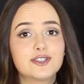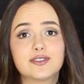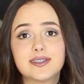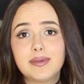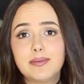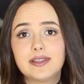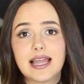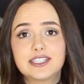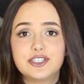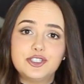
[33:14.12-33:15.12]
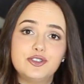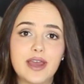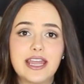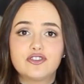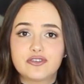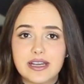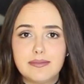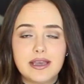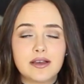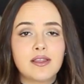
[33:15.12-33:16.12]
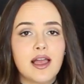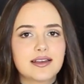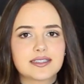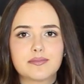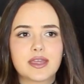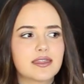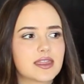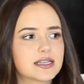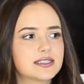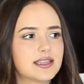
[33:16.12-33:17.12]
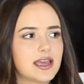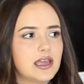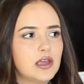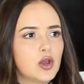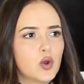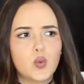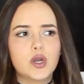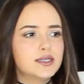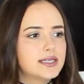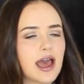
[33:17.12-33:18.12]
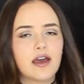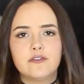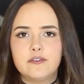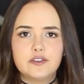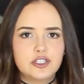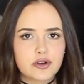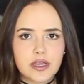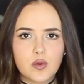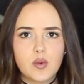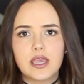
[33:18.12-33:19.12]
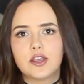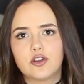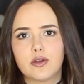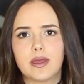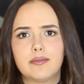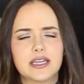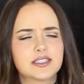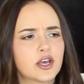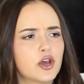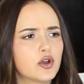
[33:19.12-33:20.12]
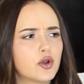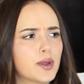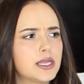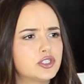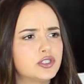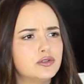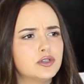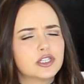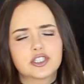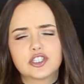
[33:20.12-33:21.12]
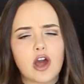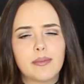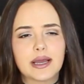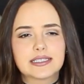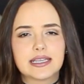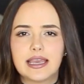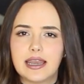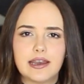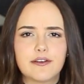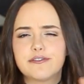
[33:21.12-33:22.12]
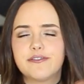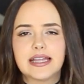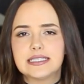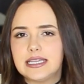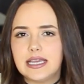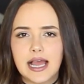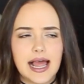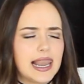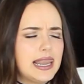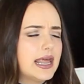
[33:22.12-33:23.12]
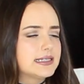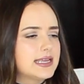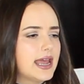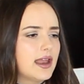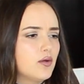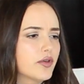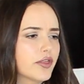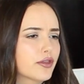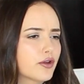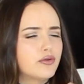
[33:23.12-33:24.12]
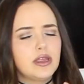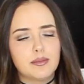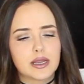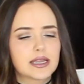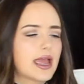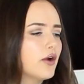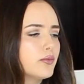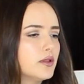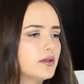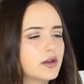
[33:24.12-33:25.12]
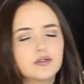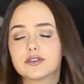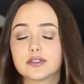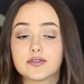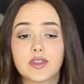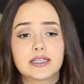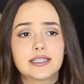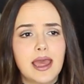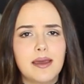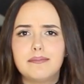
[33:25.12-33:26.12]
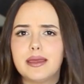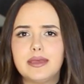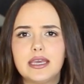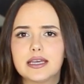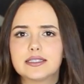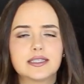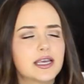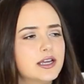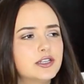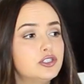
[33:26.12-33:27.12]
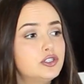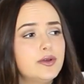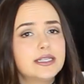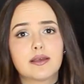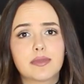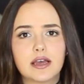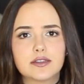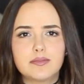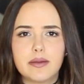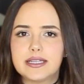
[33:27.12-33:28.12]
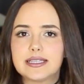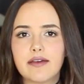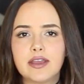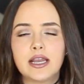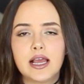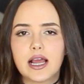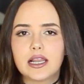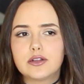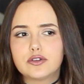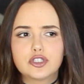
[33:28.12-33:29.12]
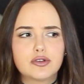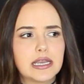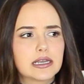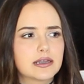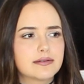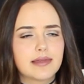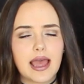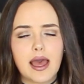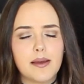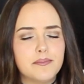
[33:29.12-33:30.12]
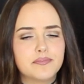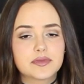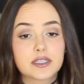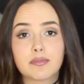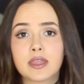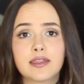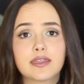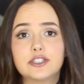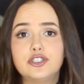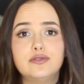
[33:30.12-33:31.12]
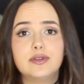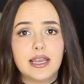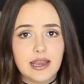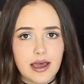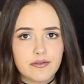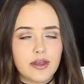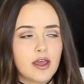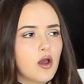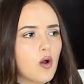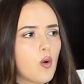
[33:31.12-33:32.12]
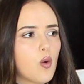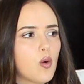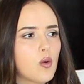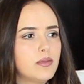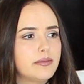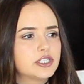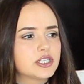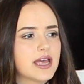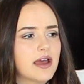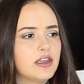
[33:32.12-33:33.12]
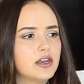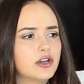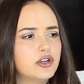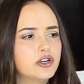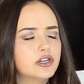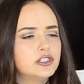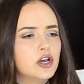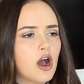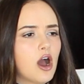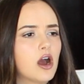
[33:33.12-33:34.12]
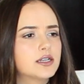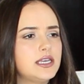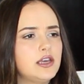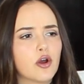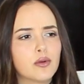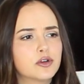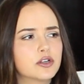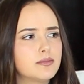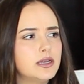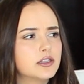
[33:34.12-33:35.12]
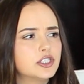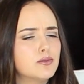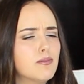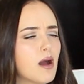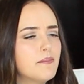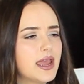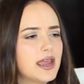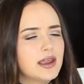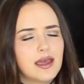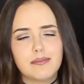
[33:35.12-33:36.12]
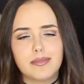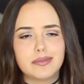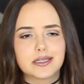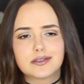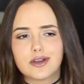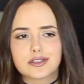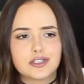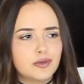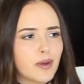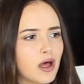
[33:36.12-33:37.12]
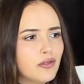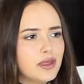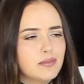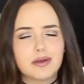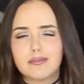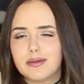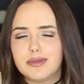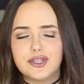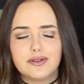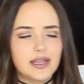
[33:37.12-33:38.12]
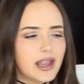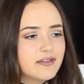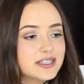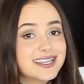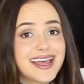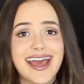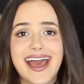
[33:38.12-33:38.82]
So some people like to do a treat meal, something that they wouldn't have during the week. You know, maybe it's going to Starbucks and getting a fancy latte with cream and caramel and all sorts of things. Maybe it's doing something else. Maybe it's having a little treat, something that you love. Or maybe it's just having a good, hearty, home-cooked meal that your mom made. Maybe it's not super healthy, but maybe you love it.